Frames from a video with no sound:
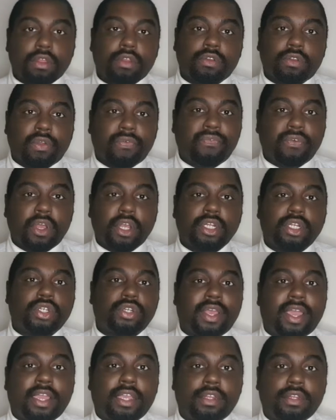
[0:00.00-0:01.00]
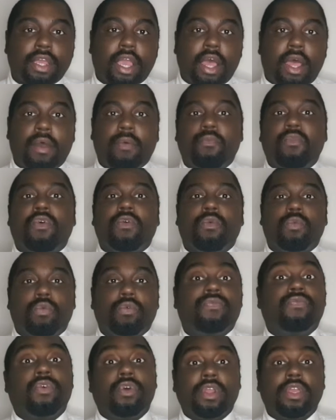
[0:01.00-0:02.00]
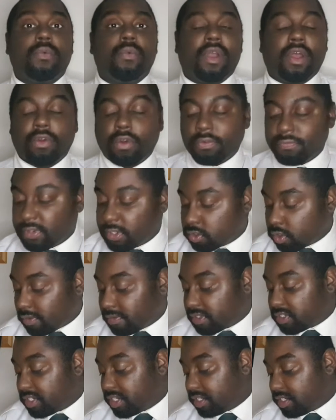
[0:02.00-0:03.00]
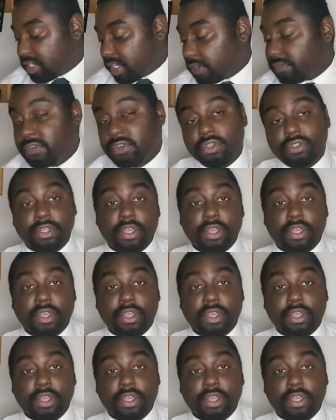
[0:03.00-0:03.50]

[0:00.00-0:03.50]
the first track that I'm fully aware of is obviously Div.